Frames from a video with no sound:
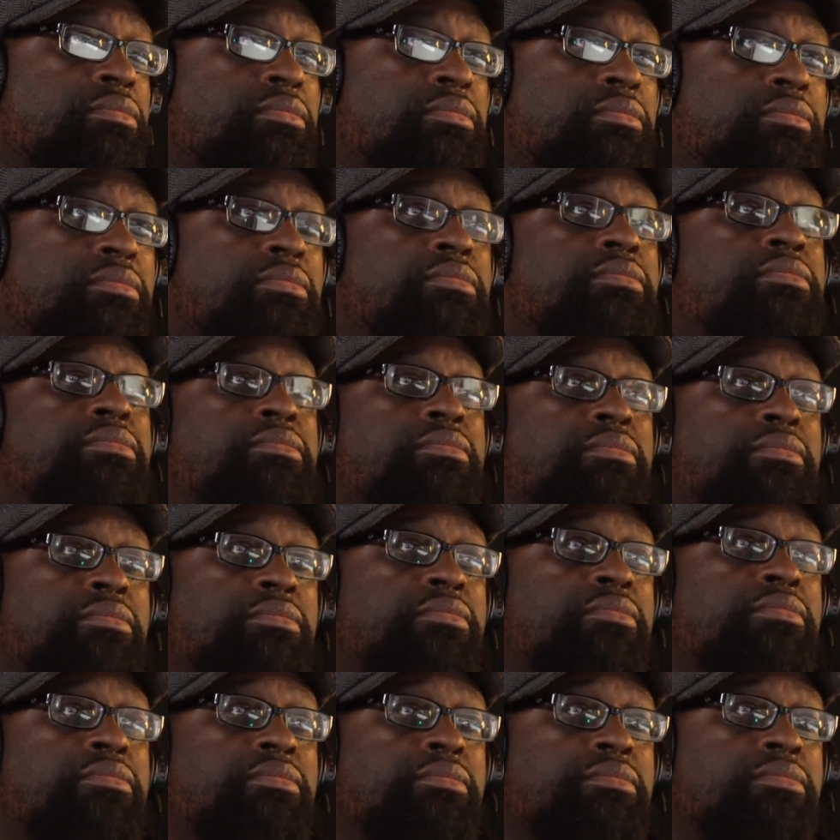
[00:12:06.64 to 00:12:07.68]

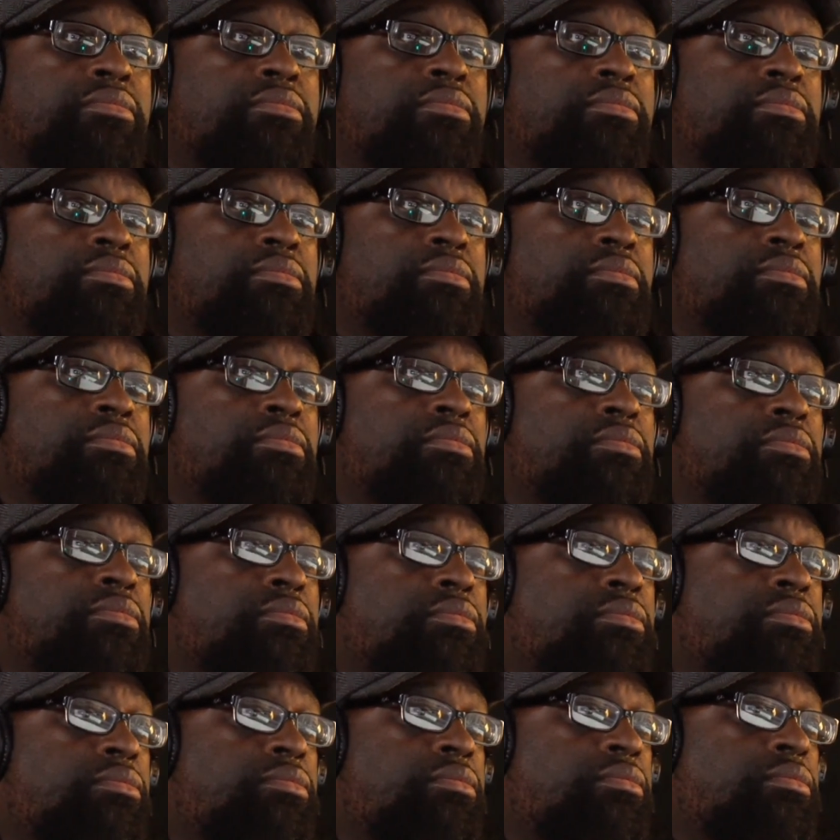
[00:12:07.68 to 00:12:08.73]

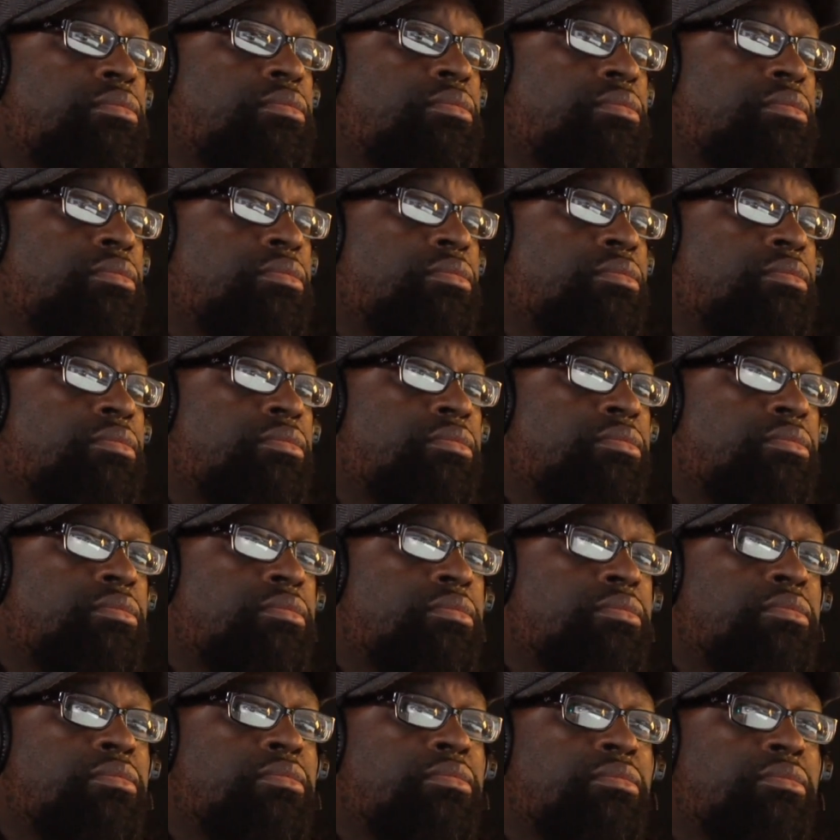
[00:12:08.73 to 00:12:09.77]

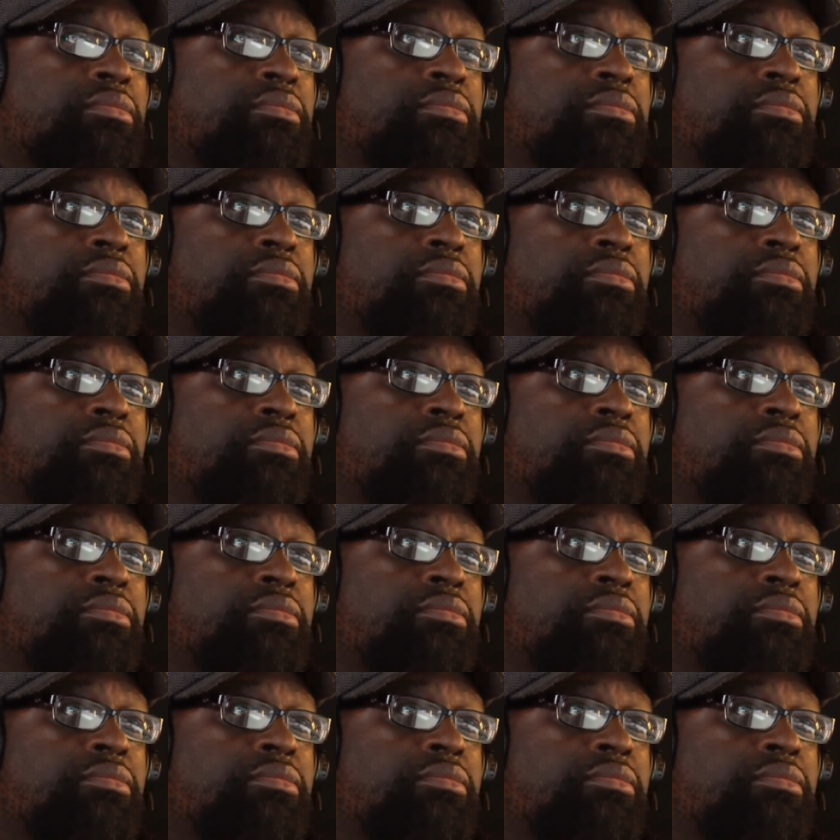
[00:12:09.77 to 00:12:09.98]
The person shown says nothing.